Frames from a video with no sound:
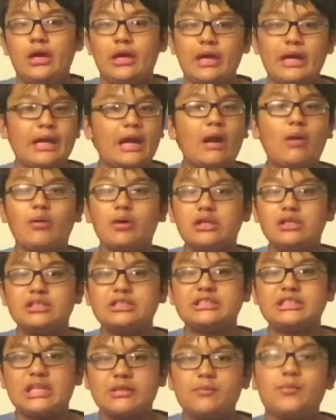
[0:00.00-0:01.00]
And I wanted to
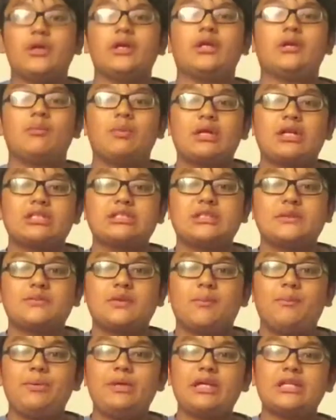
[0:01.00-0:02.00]
save money because if
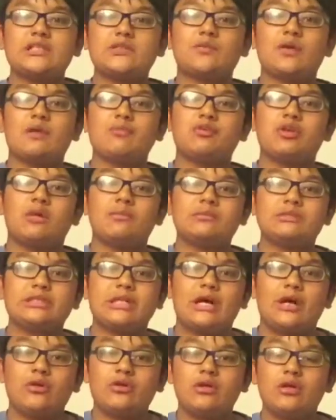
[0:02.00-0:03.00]
the PS5 comes
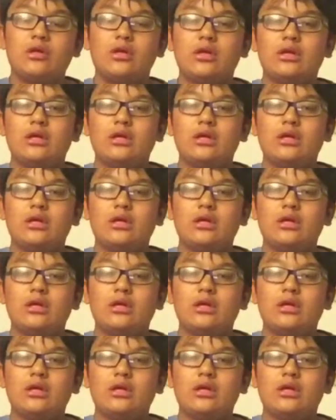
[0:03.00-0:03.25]
out,